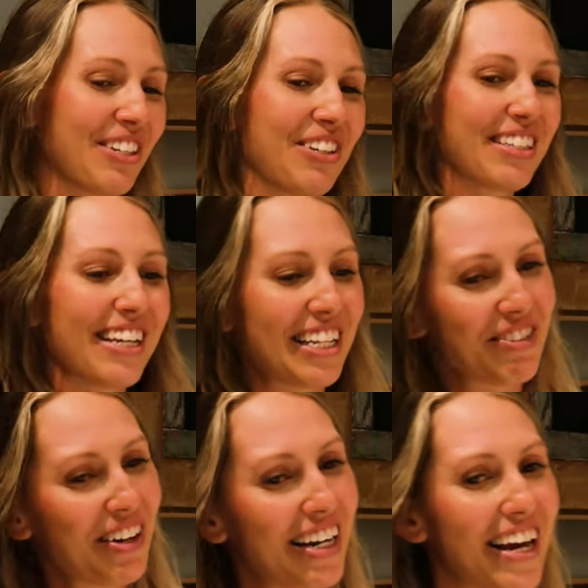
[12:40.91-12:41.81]
So it's it's
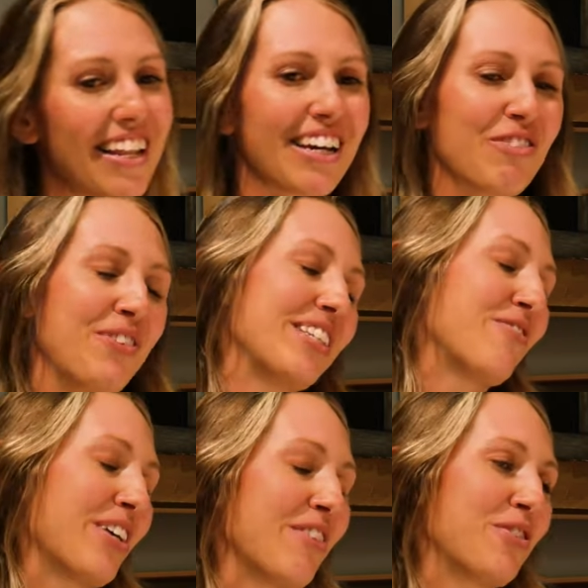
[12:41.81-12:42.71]
funny how that can be
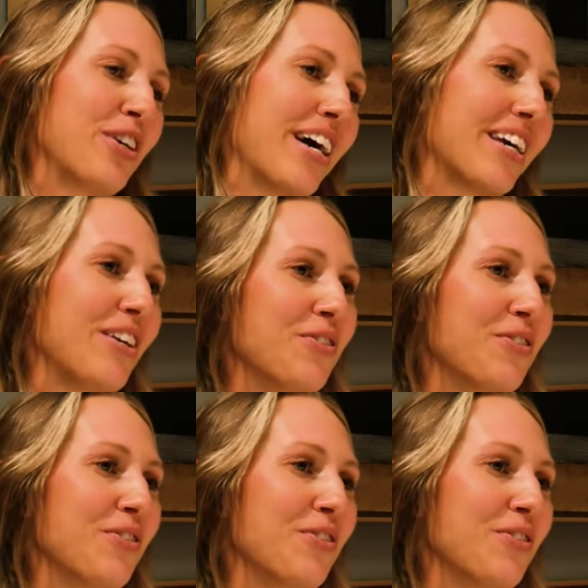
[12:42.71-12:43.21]
sometimes. So, yeah, he